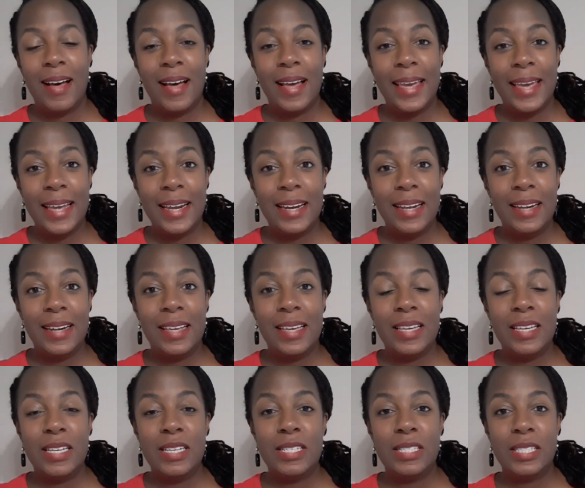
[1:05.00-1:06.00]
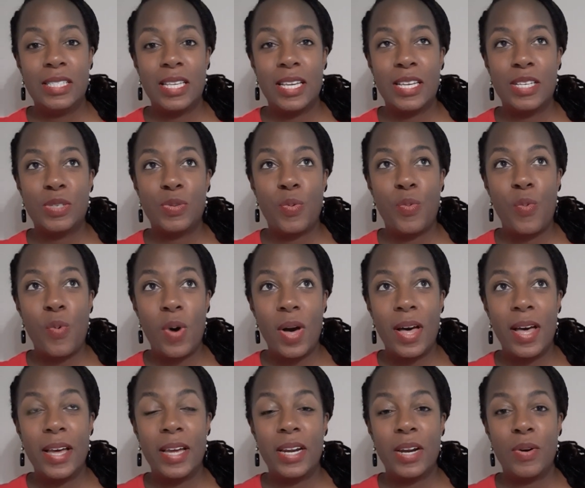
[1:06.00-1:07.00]
in it is
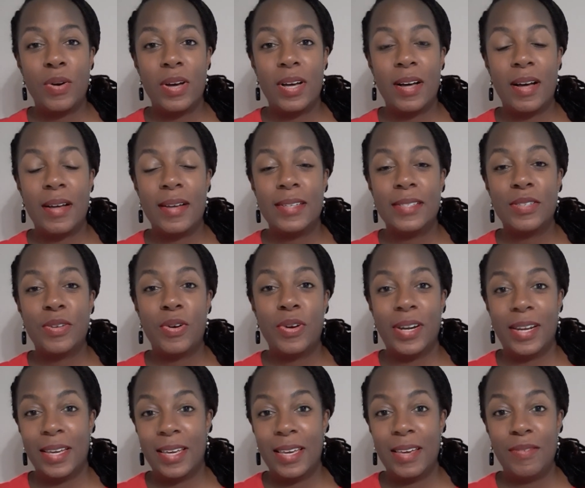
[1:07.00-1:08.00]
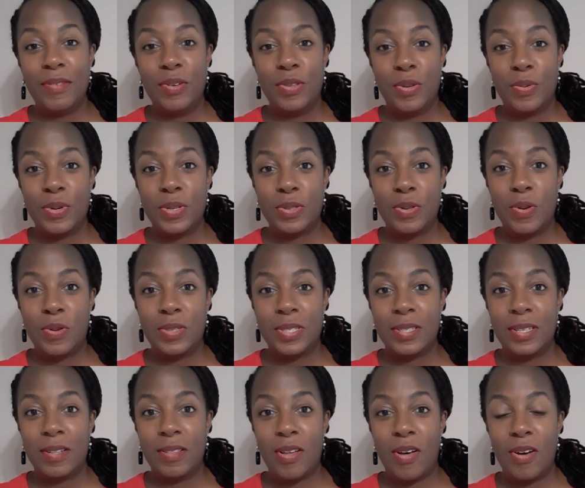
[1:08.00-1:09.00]
what is going to give you the results in
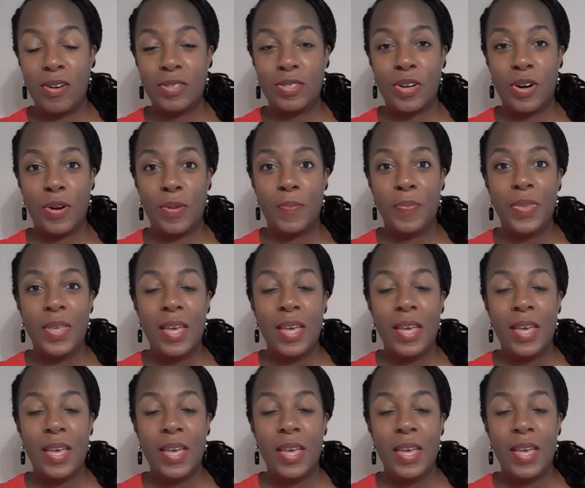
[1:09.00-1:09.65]
the long term.